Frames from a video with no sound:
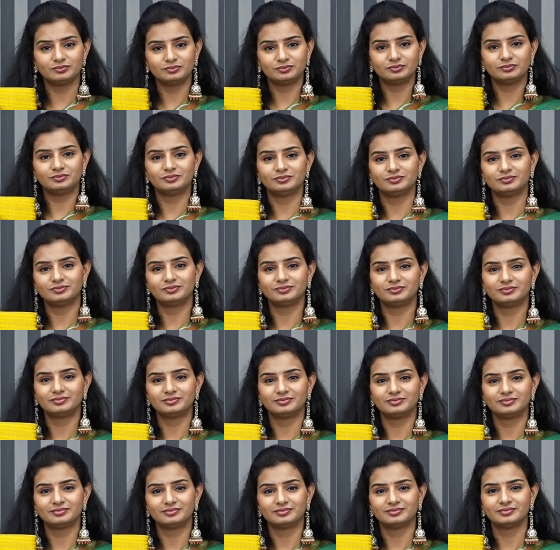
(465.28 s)

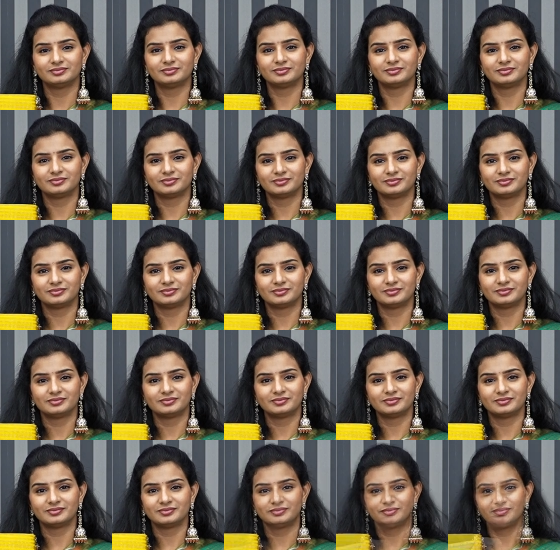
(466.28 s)

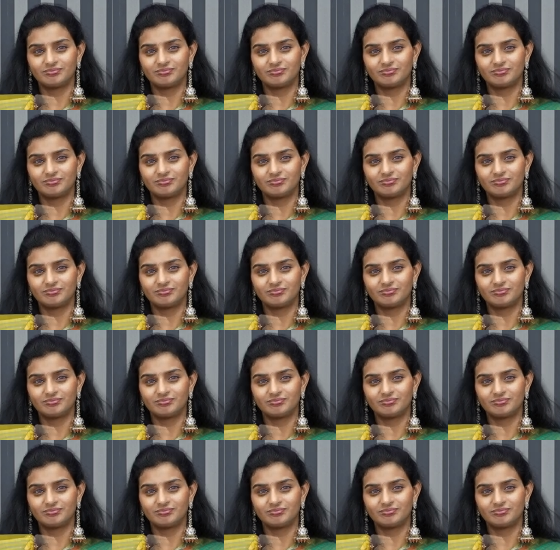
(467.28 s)
Nobody speaks.